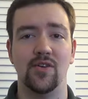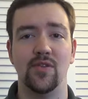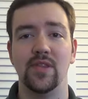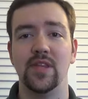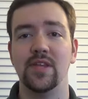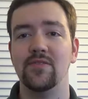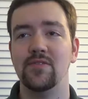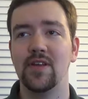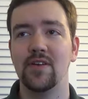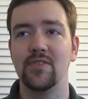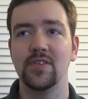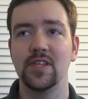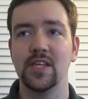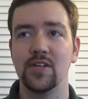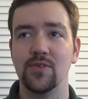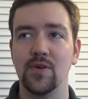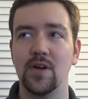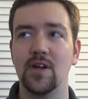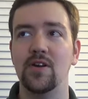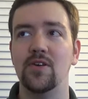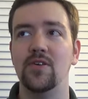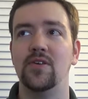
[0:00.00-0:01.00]
They've definitely
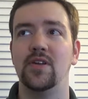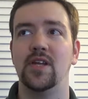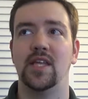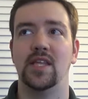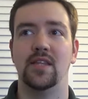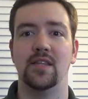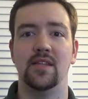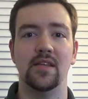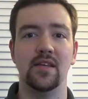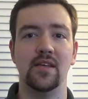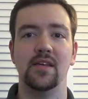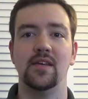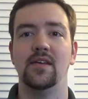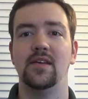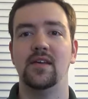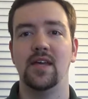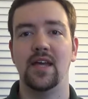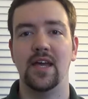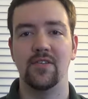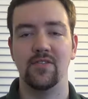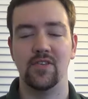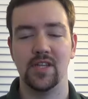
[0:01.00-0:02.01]
grown, and
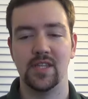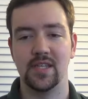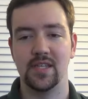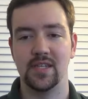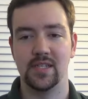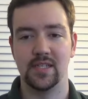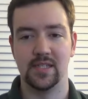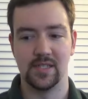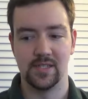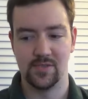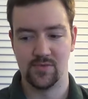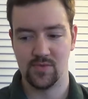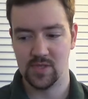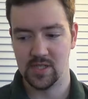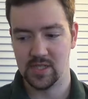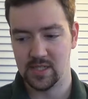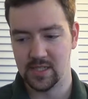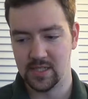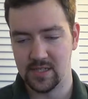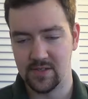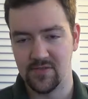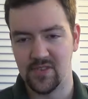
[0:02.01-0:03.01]
everything has
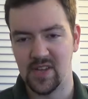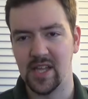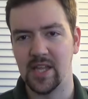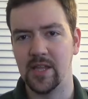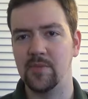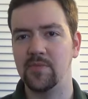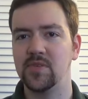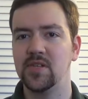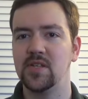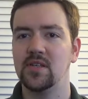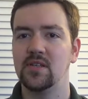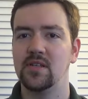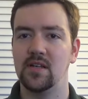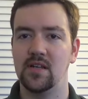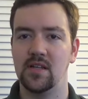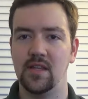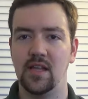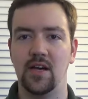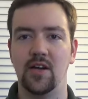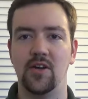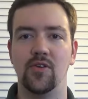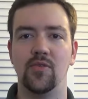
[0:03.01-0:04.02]
really developed
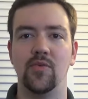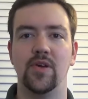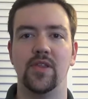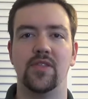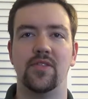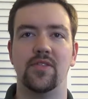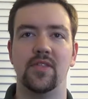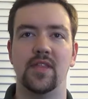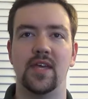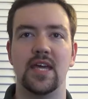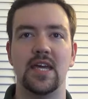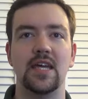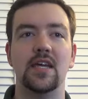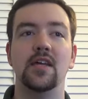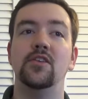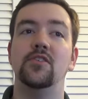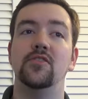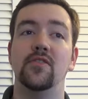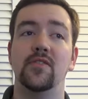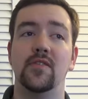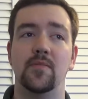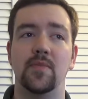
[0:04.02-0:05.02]
along with the
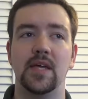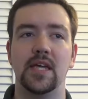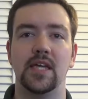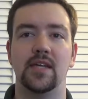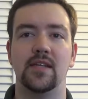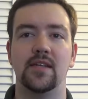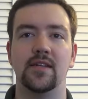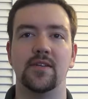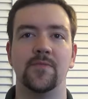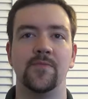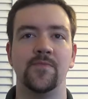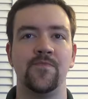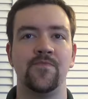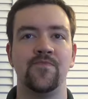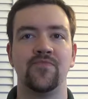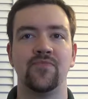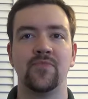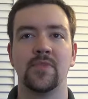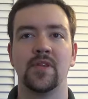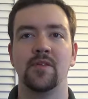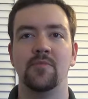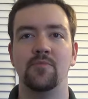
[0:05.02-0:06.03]
age of the band.
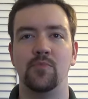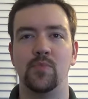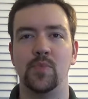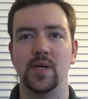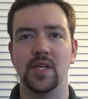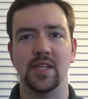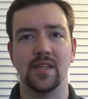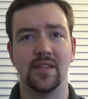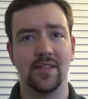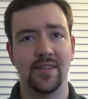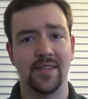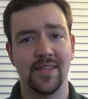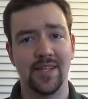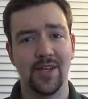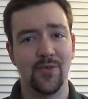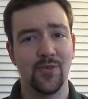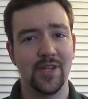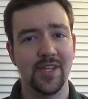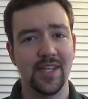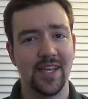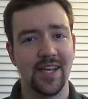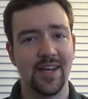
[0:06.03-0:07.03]
But they
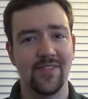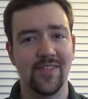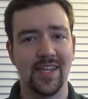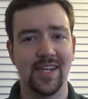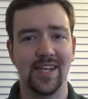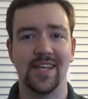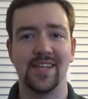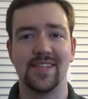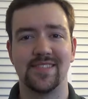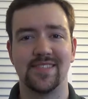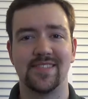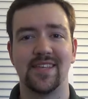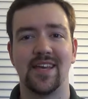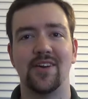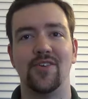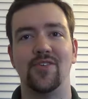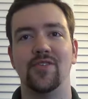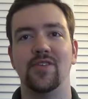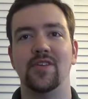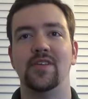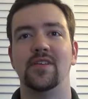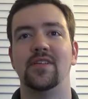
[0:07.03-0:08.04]
really have that nice
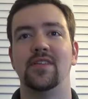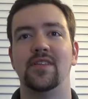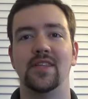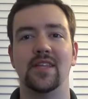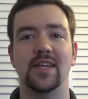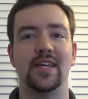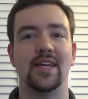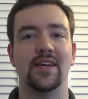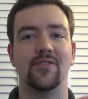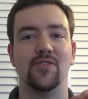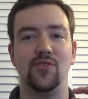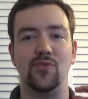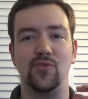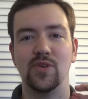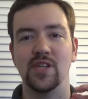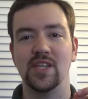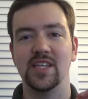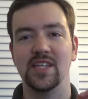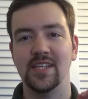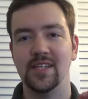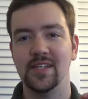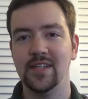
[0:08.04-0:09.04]
sound. They have
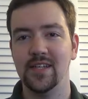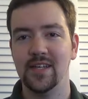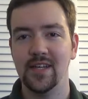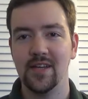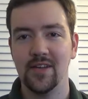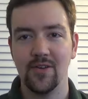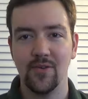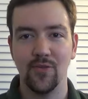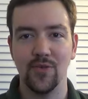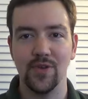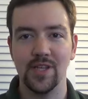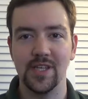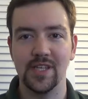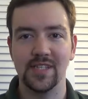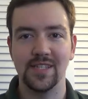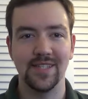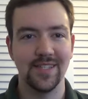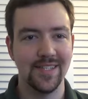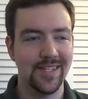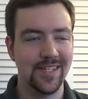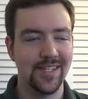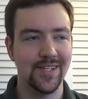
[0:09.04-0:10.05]
really, really
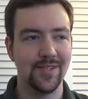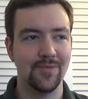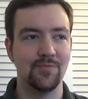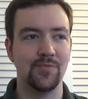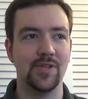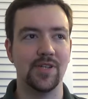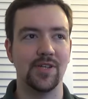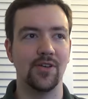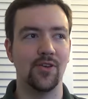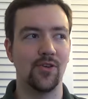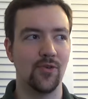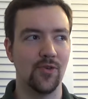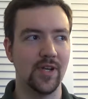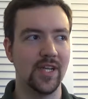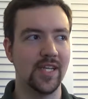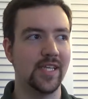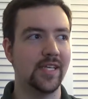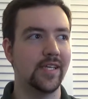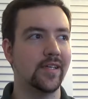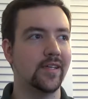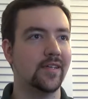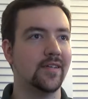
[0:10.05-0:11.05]
clean but
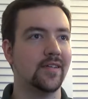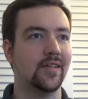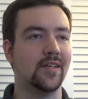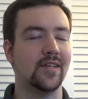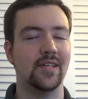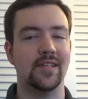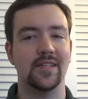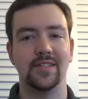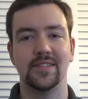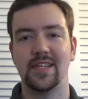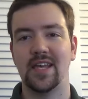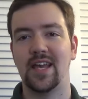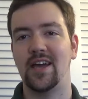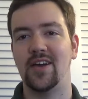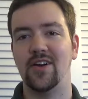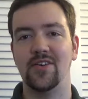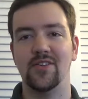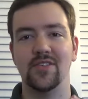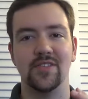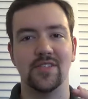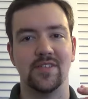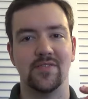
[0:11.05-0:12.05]
gritty
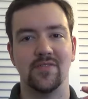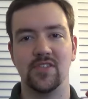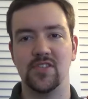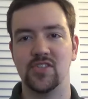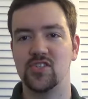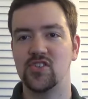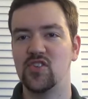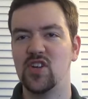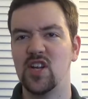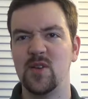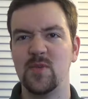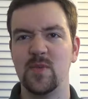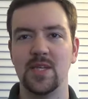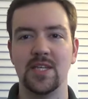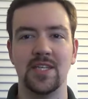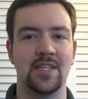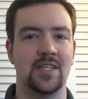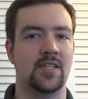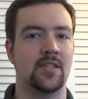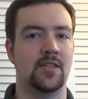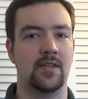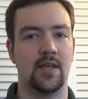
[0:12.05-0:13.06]
sounds of the
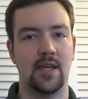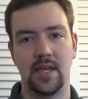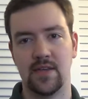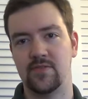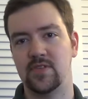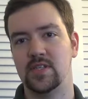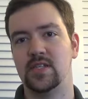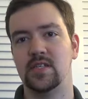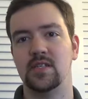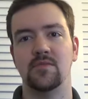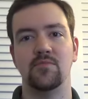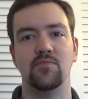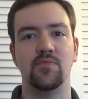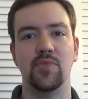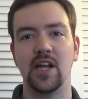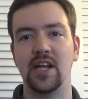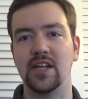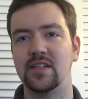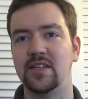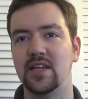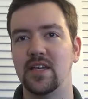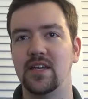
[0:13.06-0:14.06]
screaming and the heavy
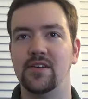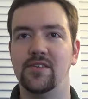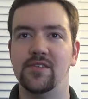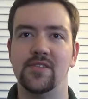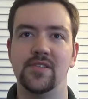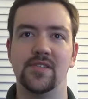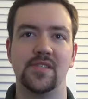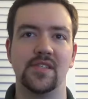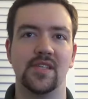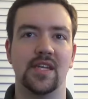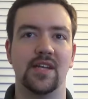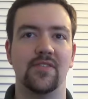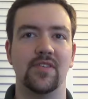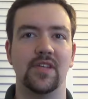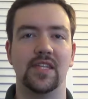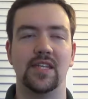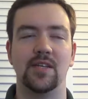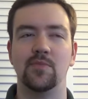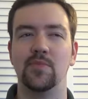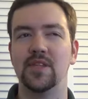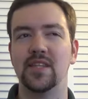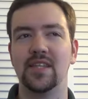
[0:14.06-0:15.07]
breakdowns and
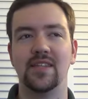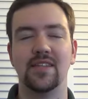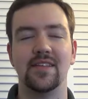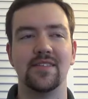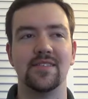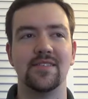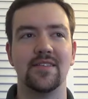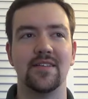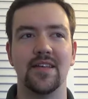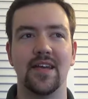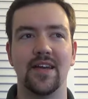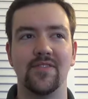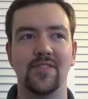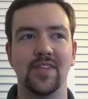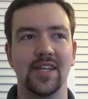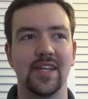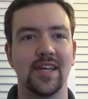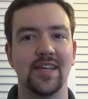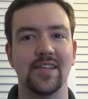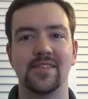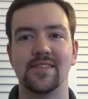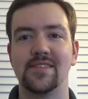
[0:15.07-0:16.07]
everything, but then they still have the
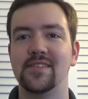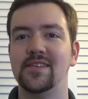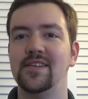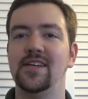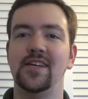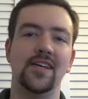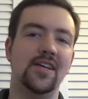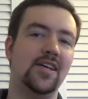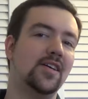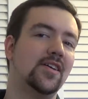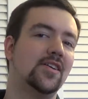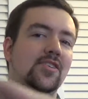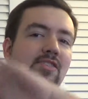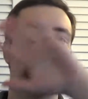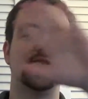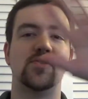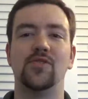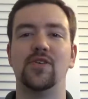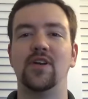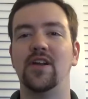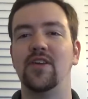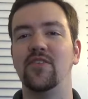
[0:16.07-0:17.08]
nice
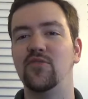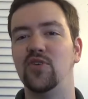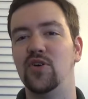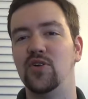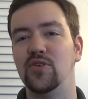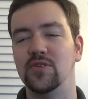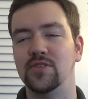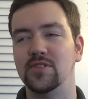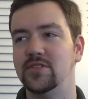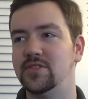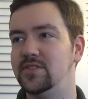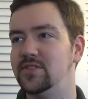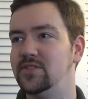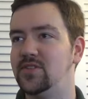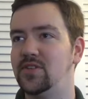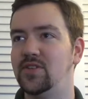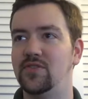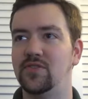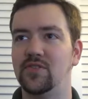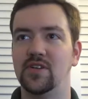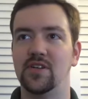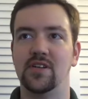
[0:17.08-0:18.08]
soaring vocals
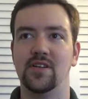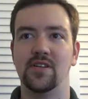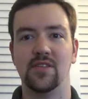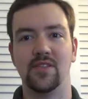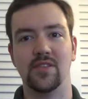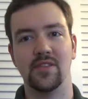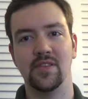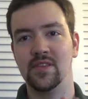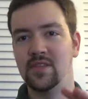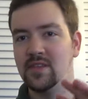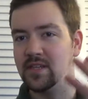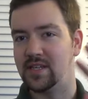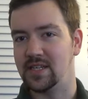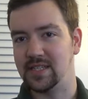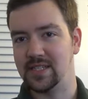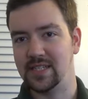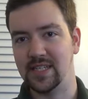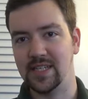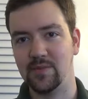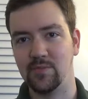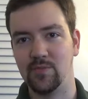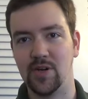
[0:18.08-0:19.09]
over the
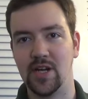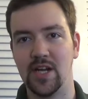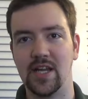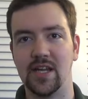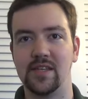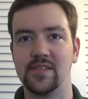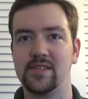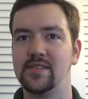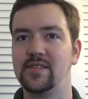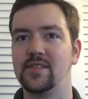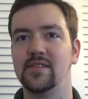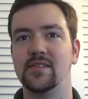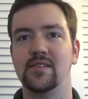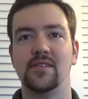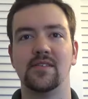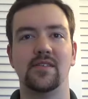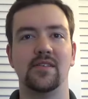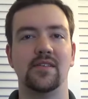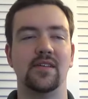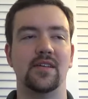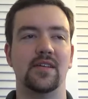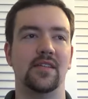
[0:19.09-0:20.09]
clean breaks
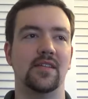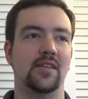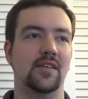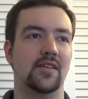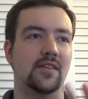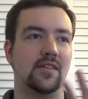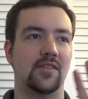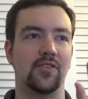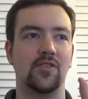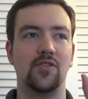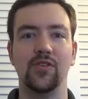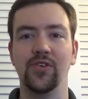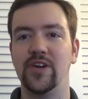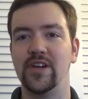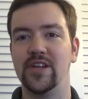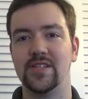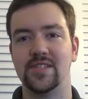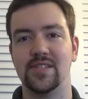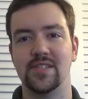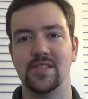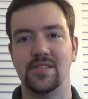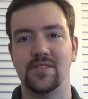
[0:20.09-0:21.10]
and the
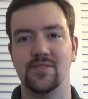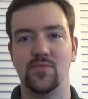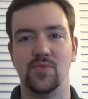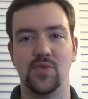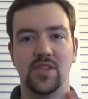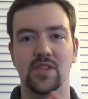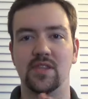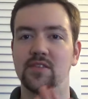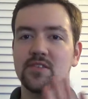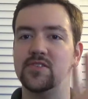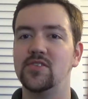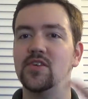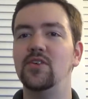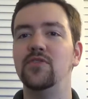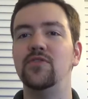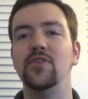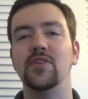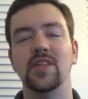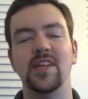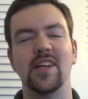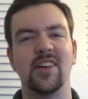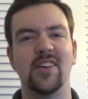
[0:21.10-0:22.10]
choruses with the
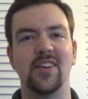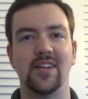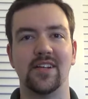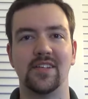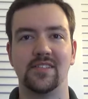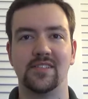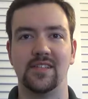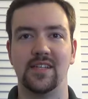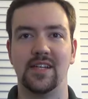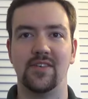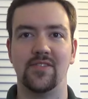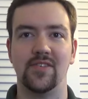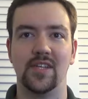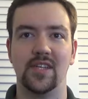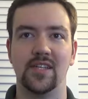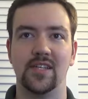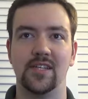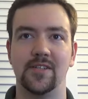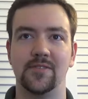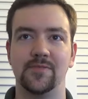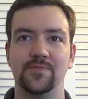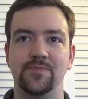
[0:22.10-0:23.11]
soulful lyrics and
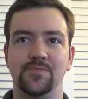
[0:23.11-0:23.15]
everything.